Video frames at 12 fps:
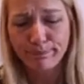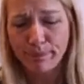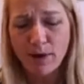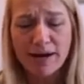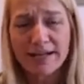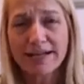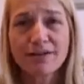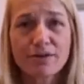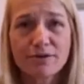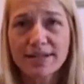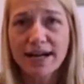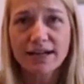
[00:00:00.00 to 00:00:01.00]
body
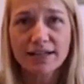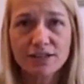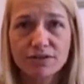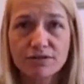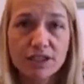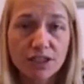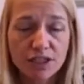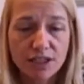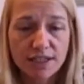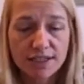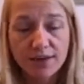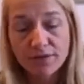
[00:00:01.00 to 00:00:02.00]
knows how to do
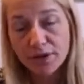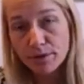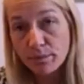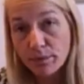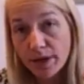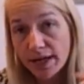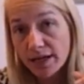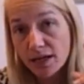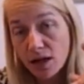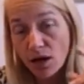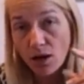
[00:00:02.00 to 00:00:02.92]
dishes, so your brain